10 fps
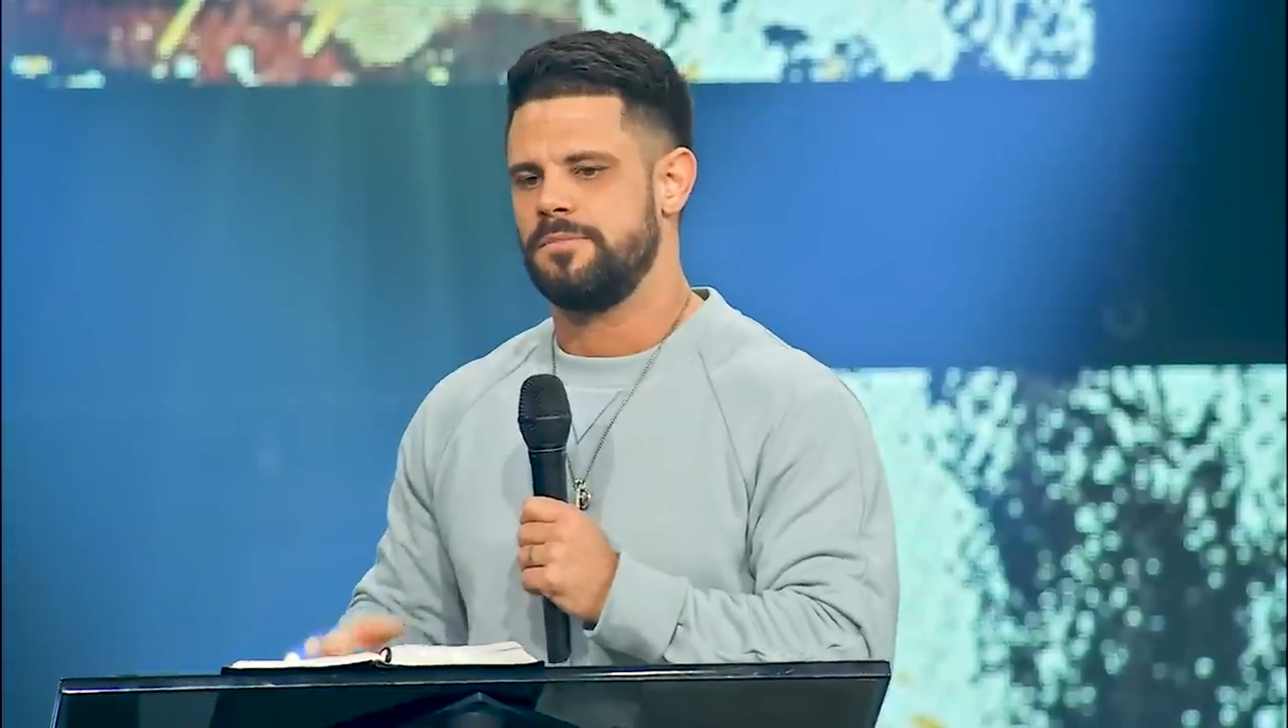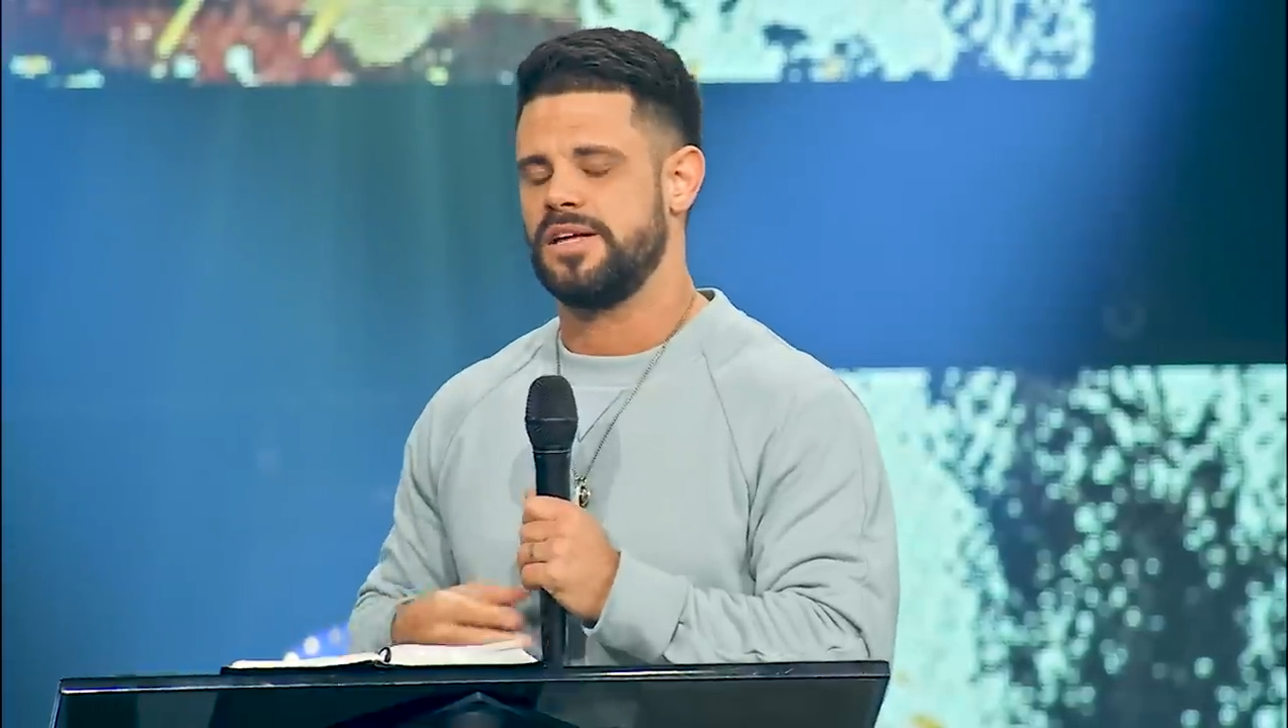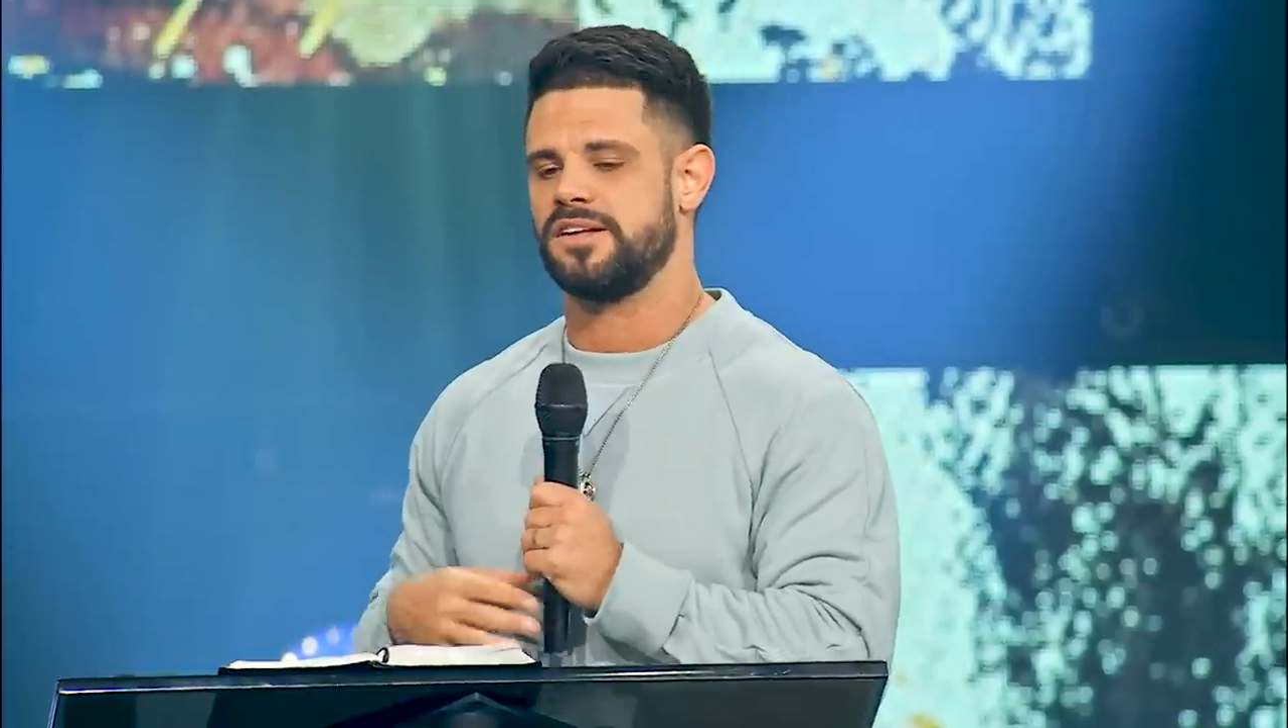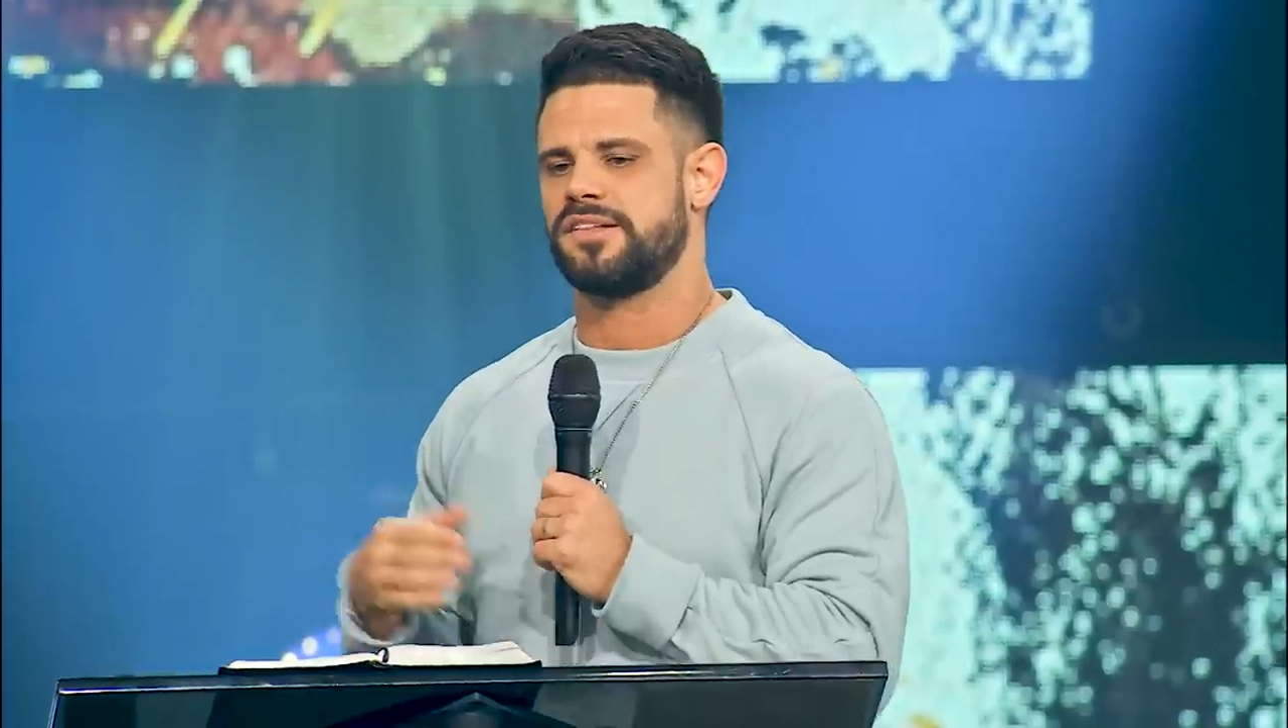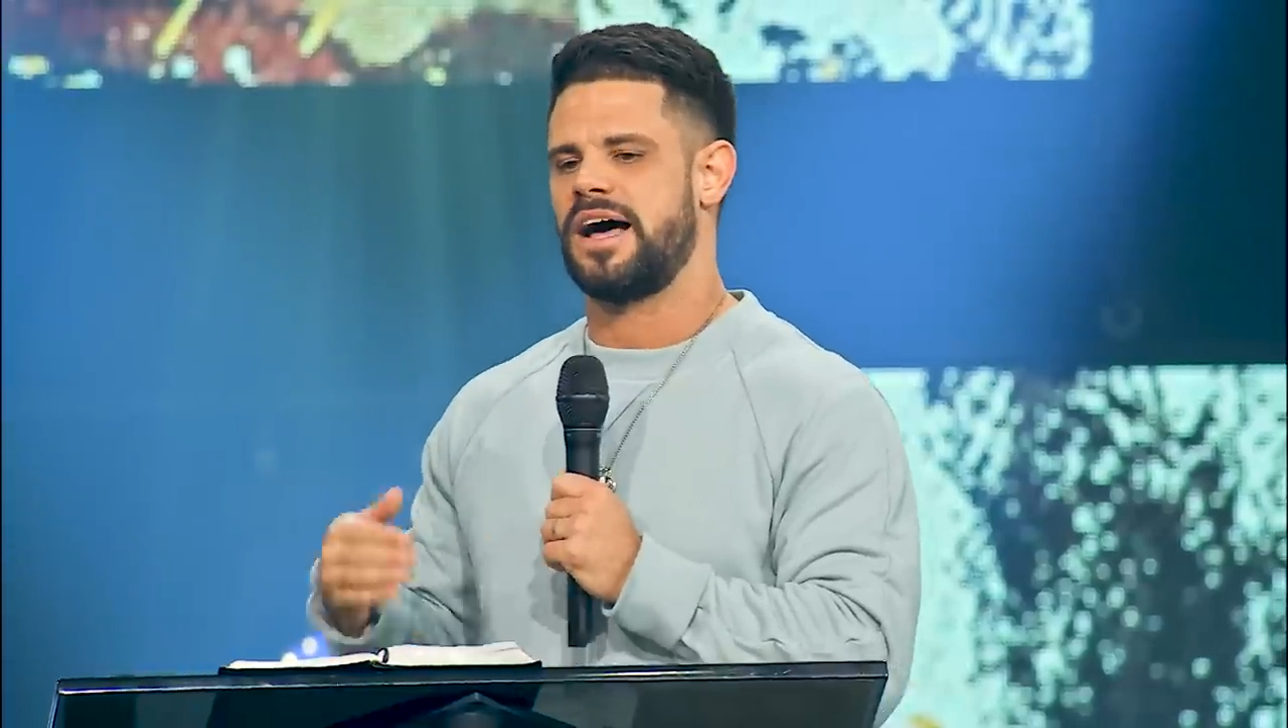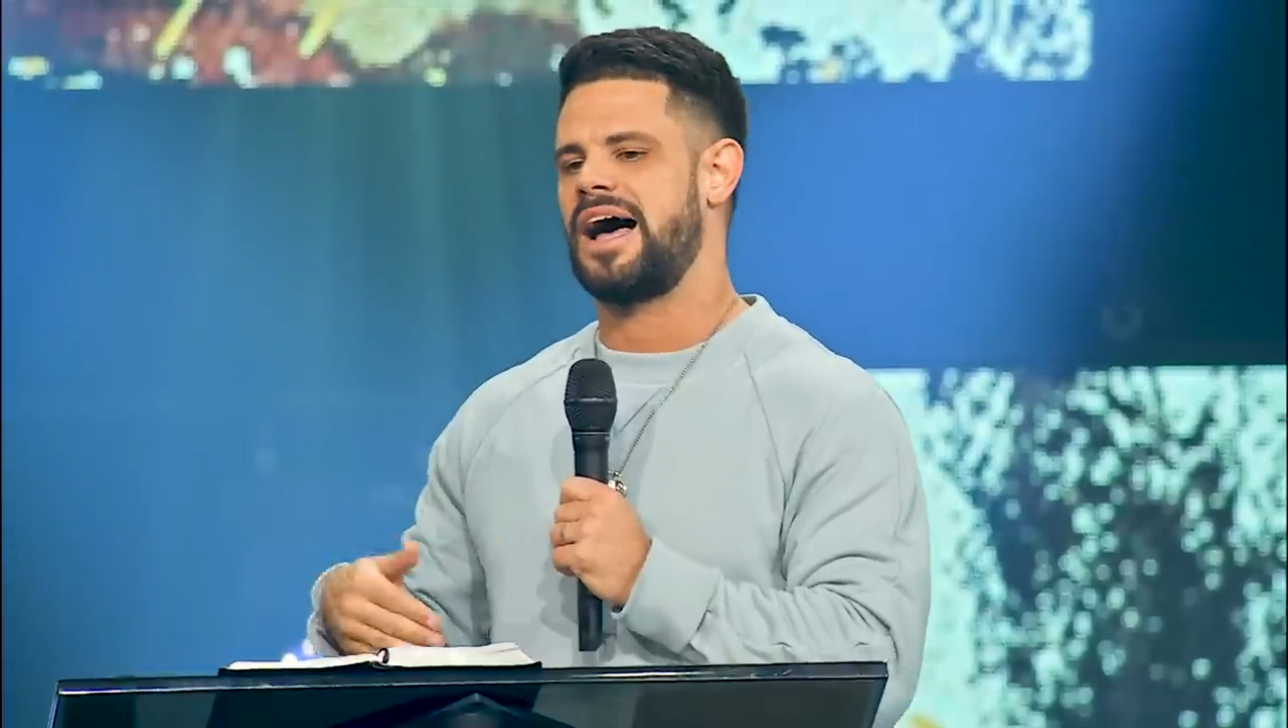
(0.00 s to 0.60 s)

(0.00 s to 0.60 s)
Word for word: because the